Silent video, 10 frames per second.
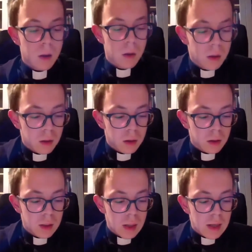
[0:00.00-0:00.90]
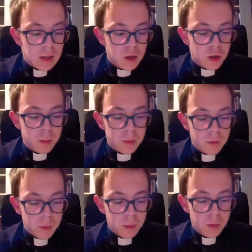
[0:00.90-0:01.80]
An excerpt
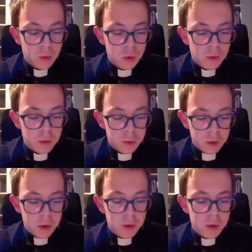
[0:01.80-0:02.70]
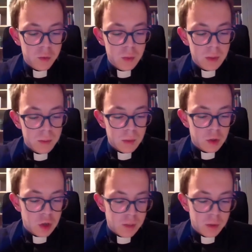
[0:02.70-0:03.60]
from the book of Deuteronomy,
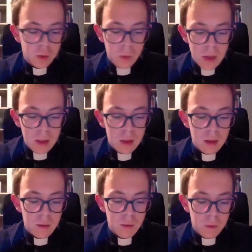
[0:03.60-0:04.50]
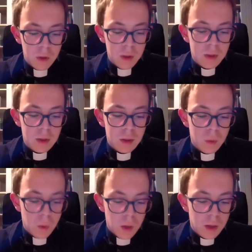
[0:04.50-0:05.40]
chapter 20, verses
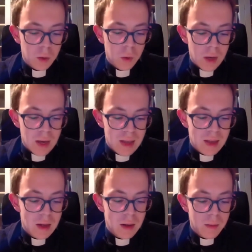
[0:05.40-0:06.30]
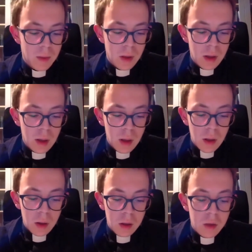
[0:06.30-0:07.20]
1 to 18,
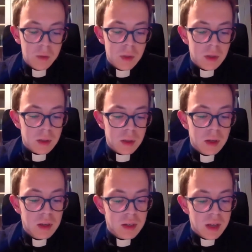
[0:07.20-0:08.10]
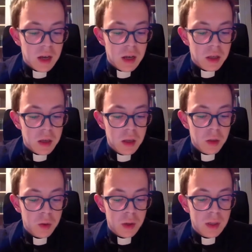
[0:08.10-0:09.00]
gives us an insight
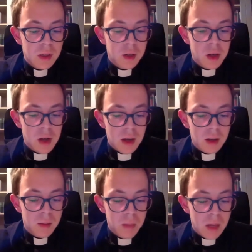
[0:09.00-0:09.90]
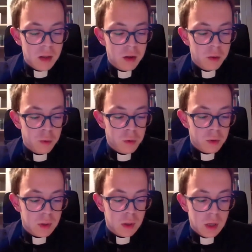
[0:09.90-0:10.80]
into the Israelite battle
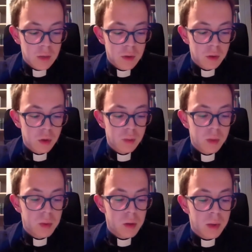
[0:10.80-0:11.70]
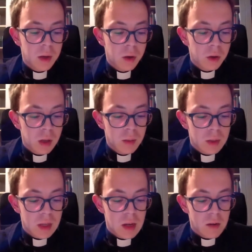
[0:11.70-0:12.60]
rules given to the people by God
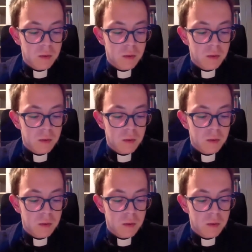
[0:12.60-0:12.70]
himself,